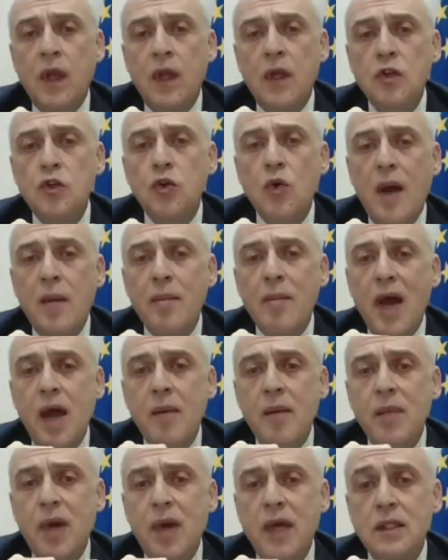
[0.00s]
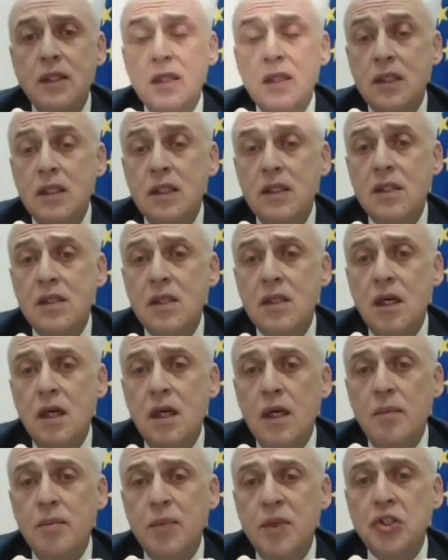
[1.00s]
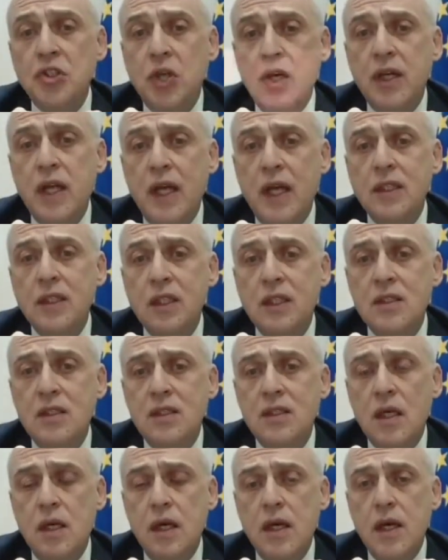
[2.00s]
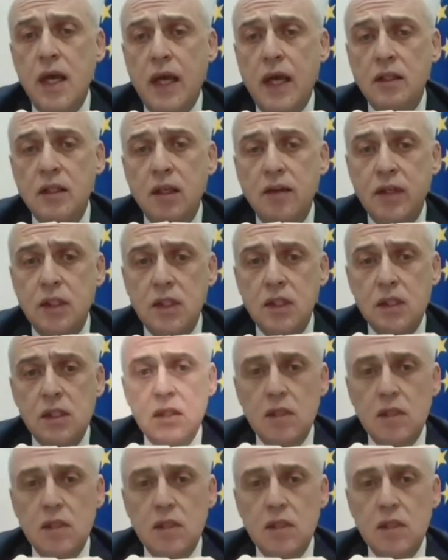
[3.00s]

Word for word: UMM and its uh, mission and its uh, activities.